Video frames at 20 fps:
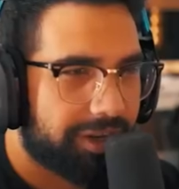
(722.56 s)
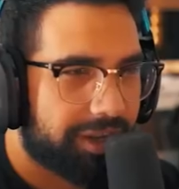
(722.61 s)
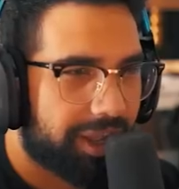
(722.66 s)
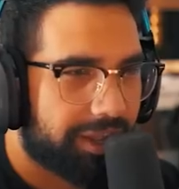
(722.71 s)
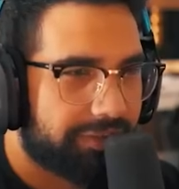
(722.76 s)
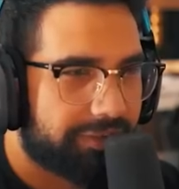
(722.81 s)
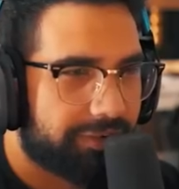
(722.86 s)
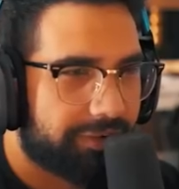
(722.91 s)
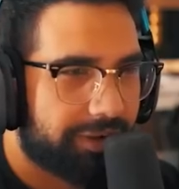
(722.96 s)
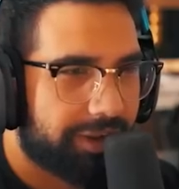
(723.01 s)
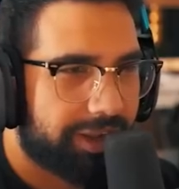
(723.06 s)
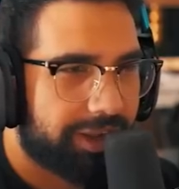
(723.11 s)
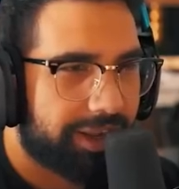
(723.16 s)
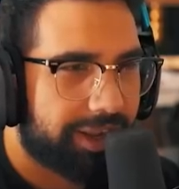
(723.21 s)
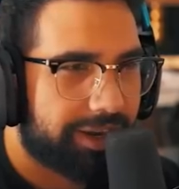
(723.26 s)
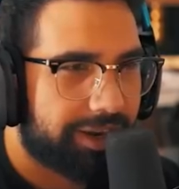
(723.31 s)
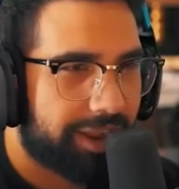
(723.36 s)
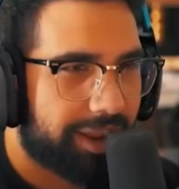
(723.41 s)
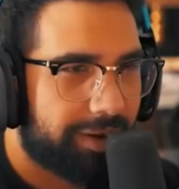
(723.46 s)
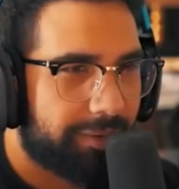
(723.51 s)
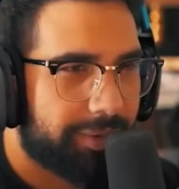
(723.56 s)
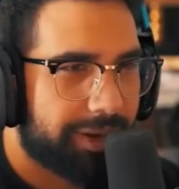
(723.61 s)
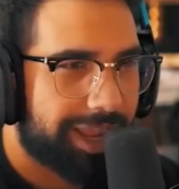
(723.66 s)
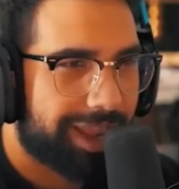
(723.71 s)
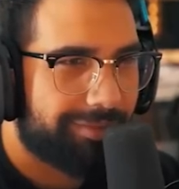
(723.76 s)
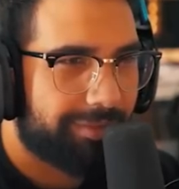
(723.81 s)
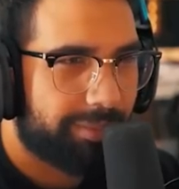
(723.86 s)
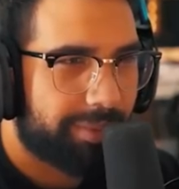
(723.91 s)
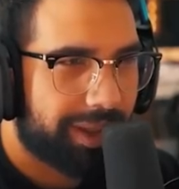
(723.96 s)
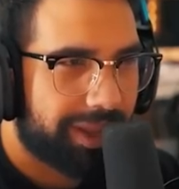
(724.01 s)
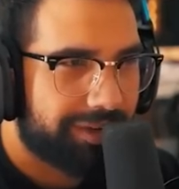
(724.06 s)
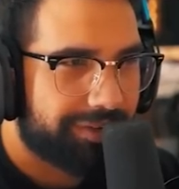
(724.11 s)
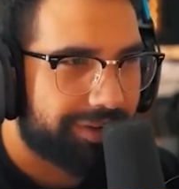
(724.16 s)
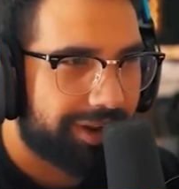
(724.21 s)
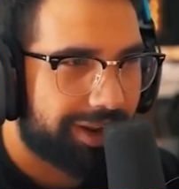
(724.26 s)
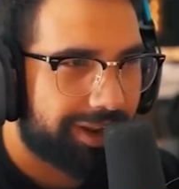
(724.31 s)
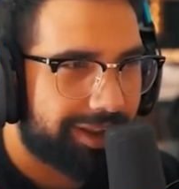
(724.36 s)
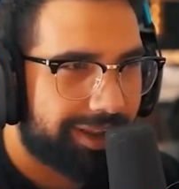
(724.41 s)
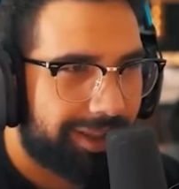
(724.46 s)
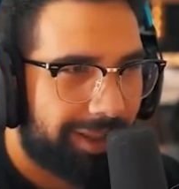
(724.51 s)
yesterday and I already have a
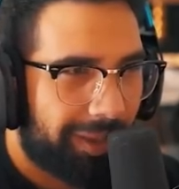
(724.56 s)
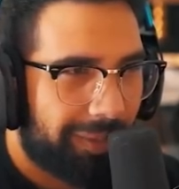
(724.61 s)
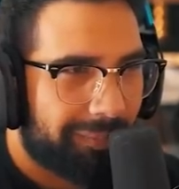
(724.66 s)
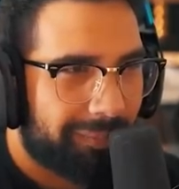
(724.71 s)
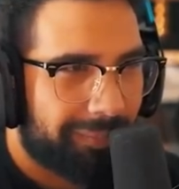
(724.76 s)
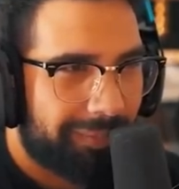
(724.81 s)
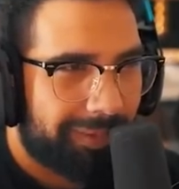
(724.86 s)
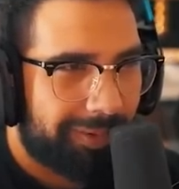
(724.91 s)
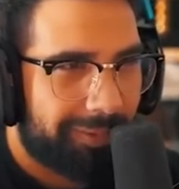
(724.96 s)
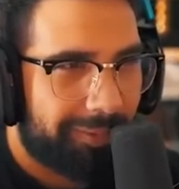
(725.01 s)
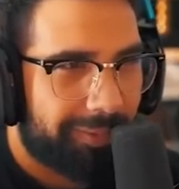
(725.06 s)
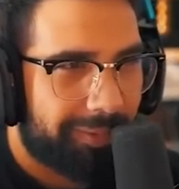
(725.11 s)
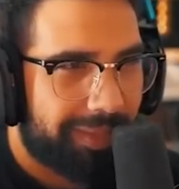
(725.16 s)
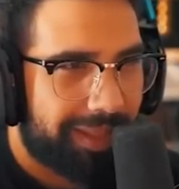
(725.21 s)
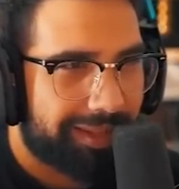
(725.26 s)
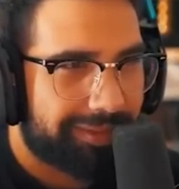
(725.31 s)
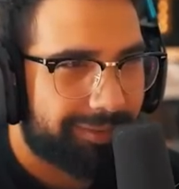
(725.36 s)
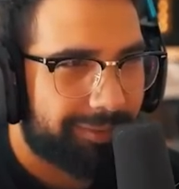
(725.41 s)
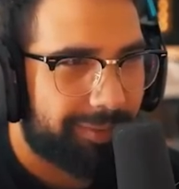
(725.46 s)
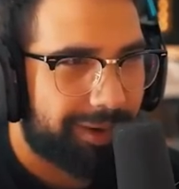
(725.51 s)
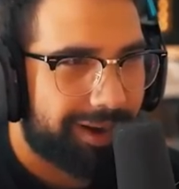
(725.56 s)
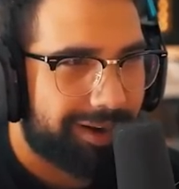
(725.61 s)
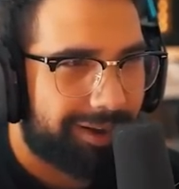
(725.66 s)
paycheck? Well, that's quite